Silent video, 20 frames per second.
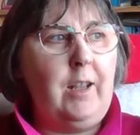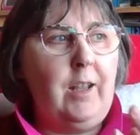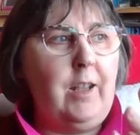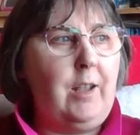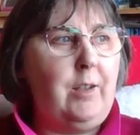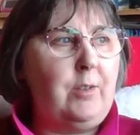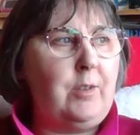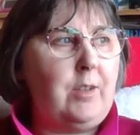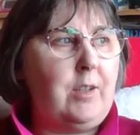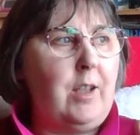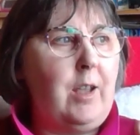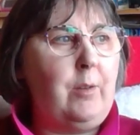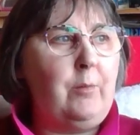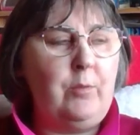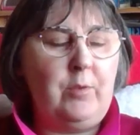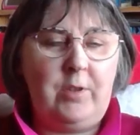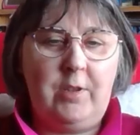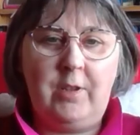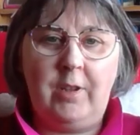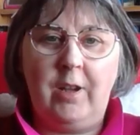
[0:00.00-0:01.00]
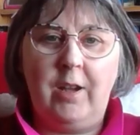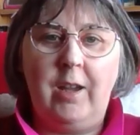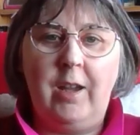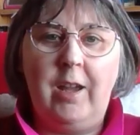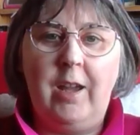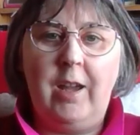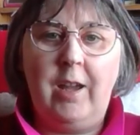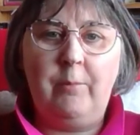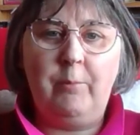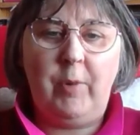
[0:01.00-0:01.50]
it was
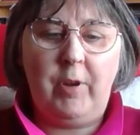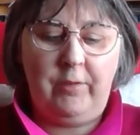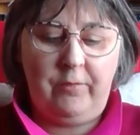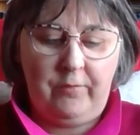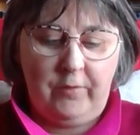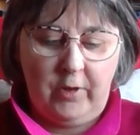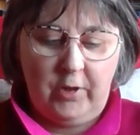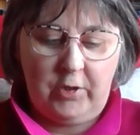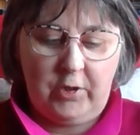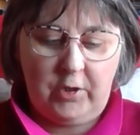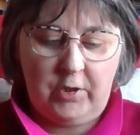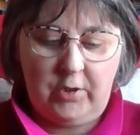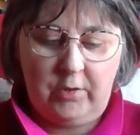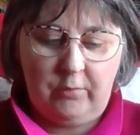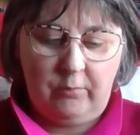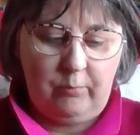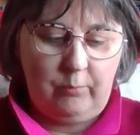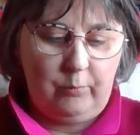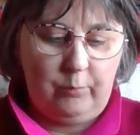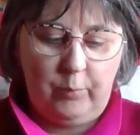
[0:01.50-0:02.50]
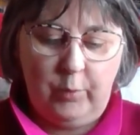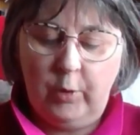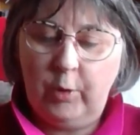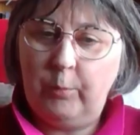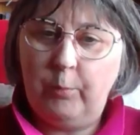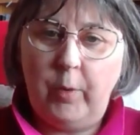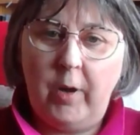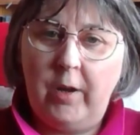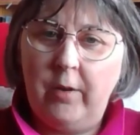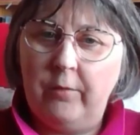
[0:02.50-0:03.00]
my first book
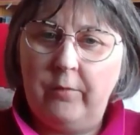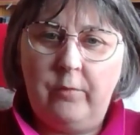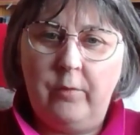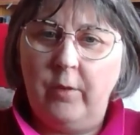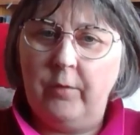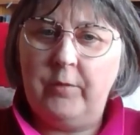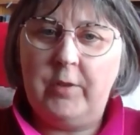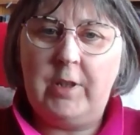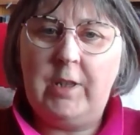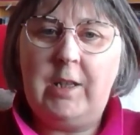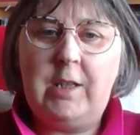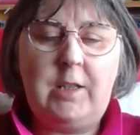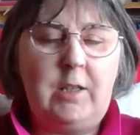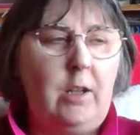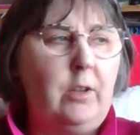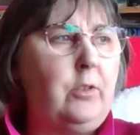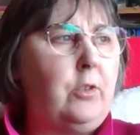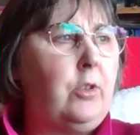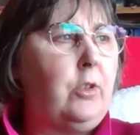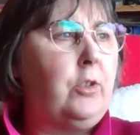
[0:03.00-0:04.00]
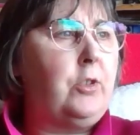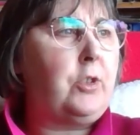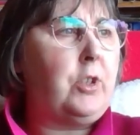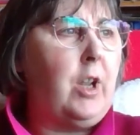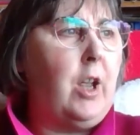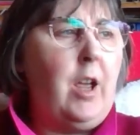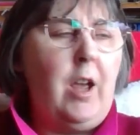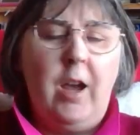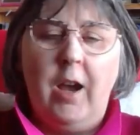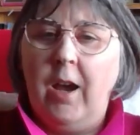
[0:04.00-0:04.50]
of Denise Hunter's,
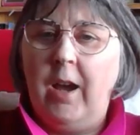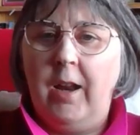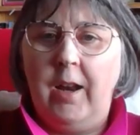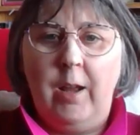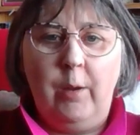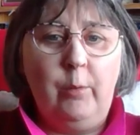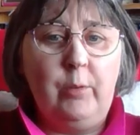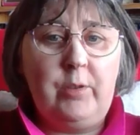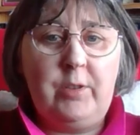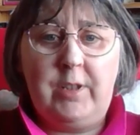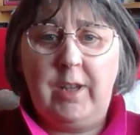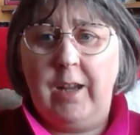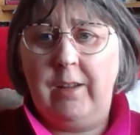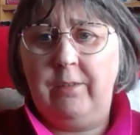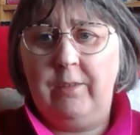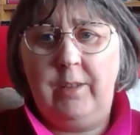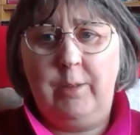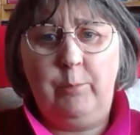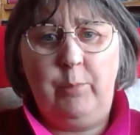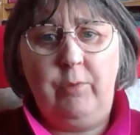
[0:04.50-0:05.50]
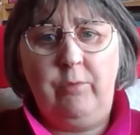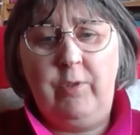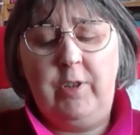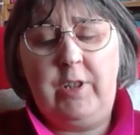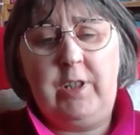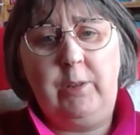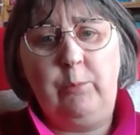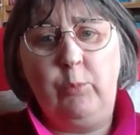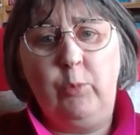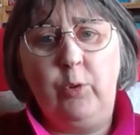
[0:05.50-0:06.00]
and I will definitely be
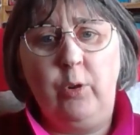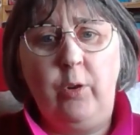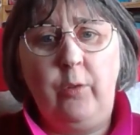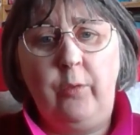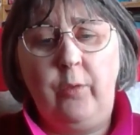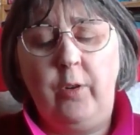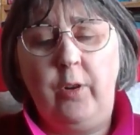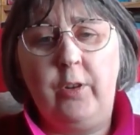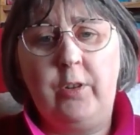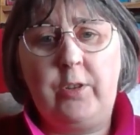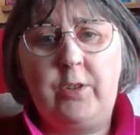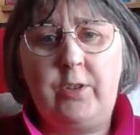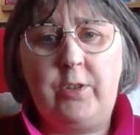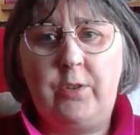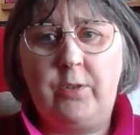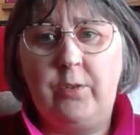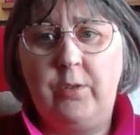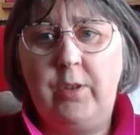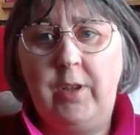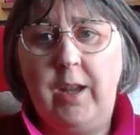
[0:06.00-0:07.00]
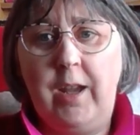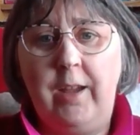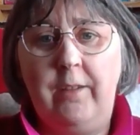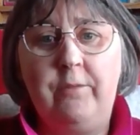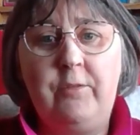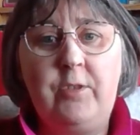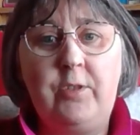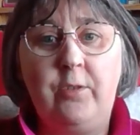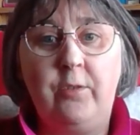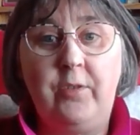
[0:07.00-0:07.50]
reading more of hers. So yeah,
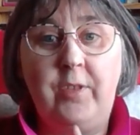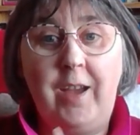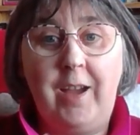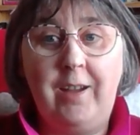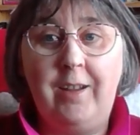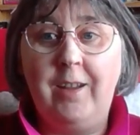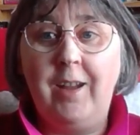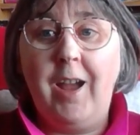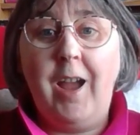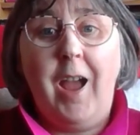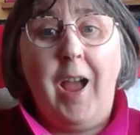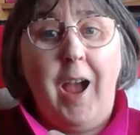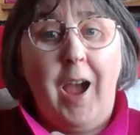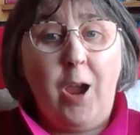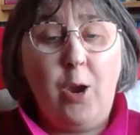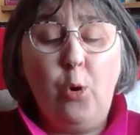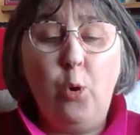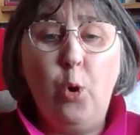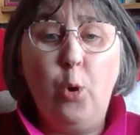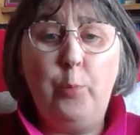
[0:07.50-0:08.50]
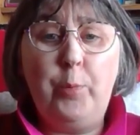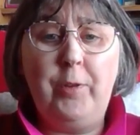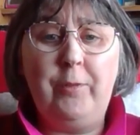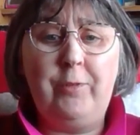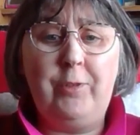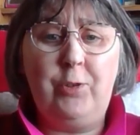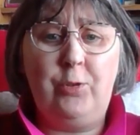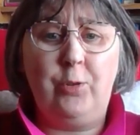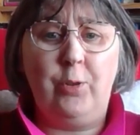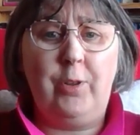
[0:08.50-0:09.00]
that I hope you've
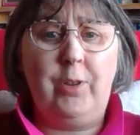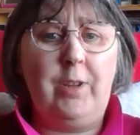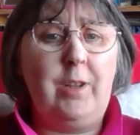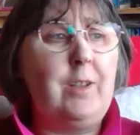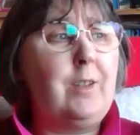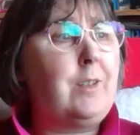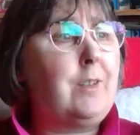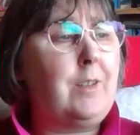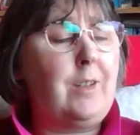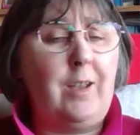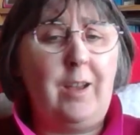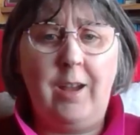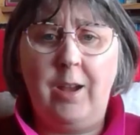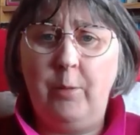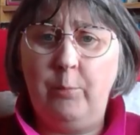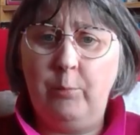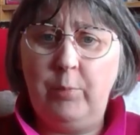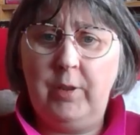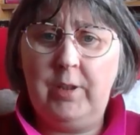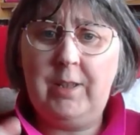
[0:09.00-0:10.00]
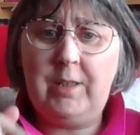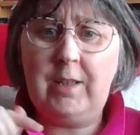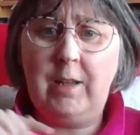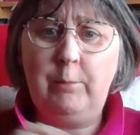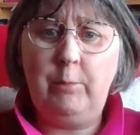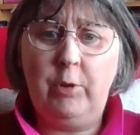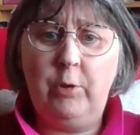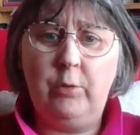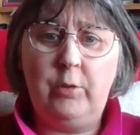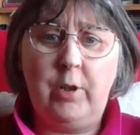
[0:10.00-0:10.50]
enjoyed this. Please
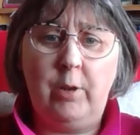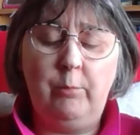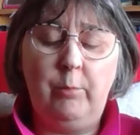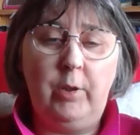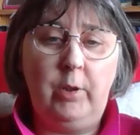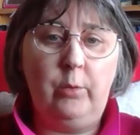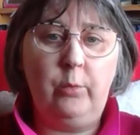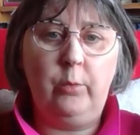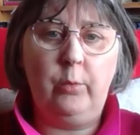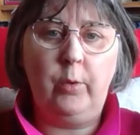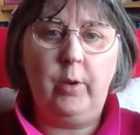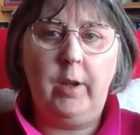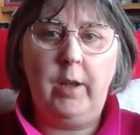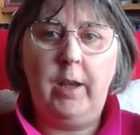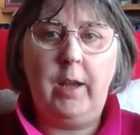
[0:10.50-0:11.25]
let me know down below